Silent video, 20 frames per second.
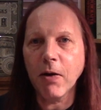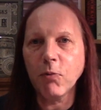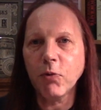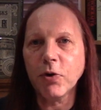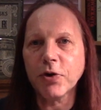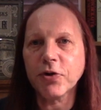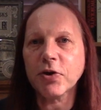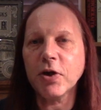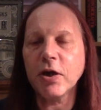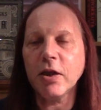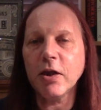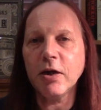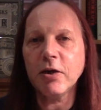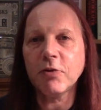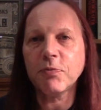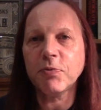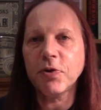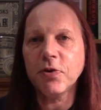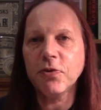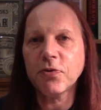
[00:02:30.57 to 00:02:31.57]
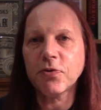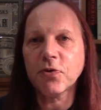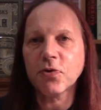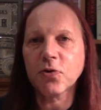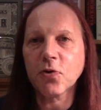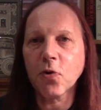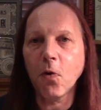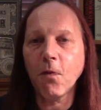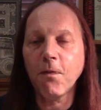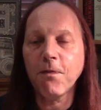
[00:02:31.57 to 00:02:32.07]
whiskey that is produced
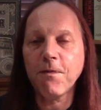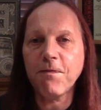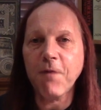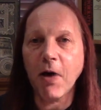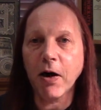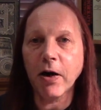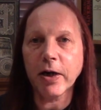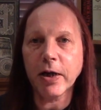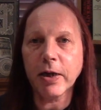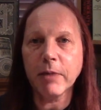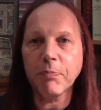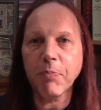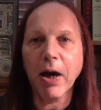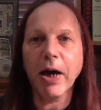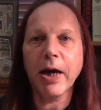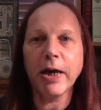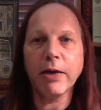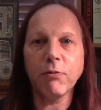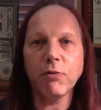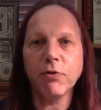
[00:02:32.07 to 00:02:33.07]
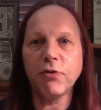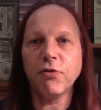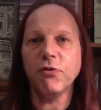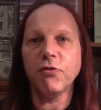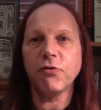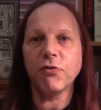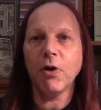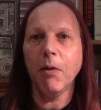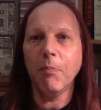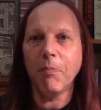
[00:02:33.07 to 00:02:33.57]
is called Filey Bay, which
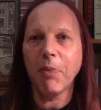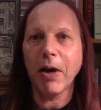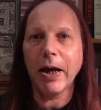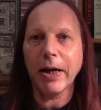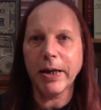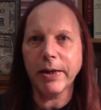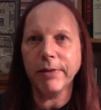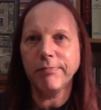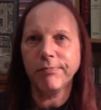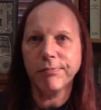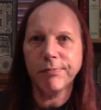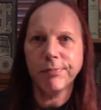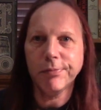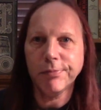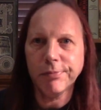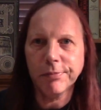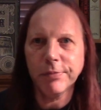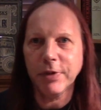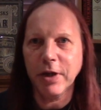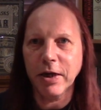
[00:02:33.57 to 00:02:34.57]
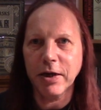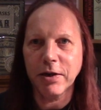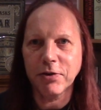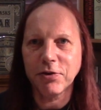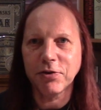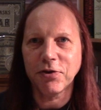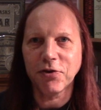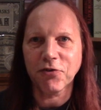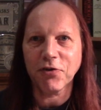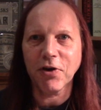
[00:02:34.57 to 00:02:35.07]
is a bay near
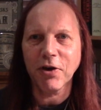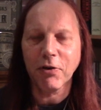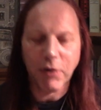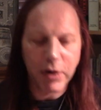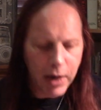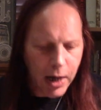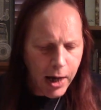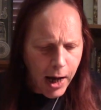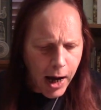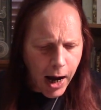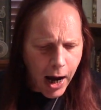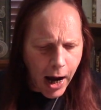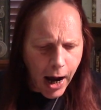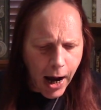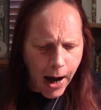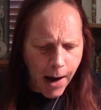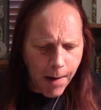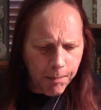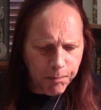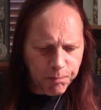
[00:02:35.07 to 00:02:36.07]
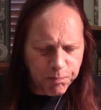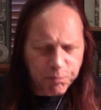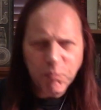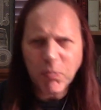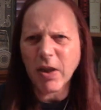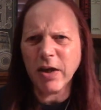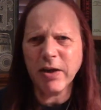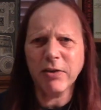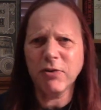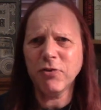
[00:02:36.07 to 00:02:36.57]
the distillery.
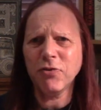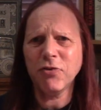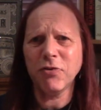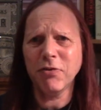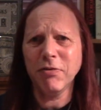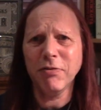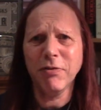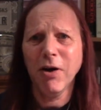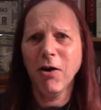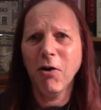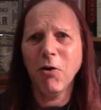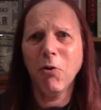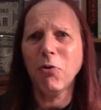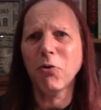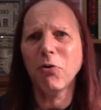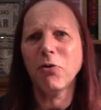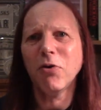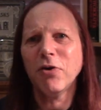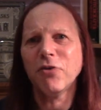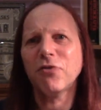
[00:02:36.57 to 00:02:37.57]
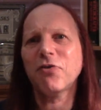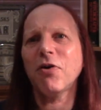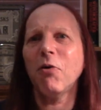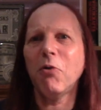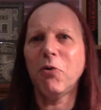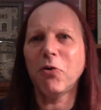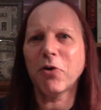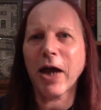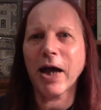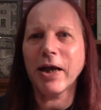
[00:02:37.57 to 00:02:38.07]
It's all
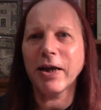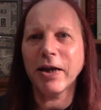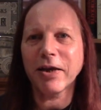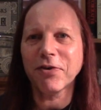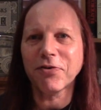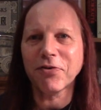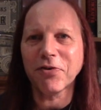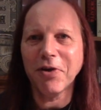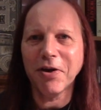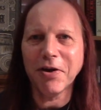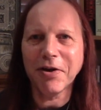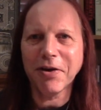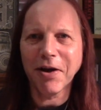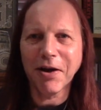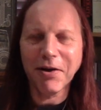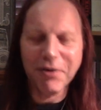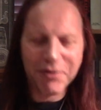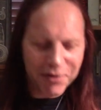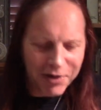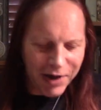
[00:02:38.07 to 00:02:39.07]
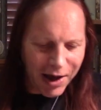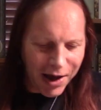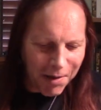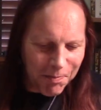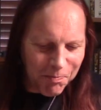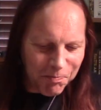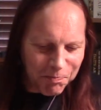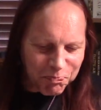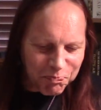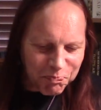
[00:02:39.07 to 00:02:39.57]
so organic, isn't it? You
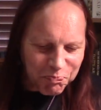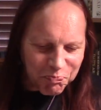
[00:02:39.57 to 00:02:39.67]
know.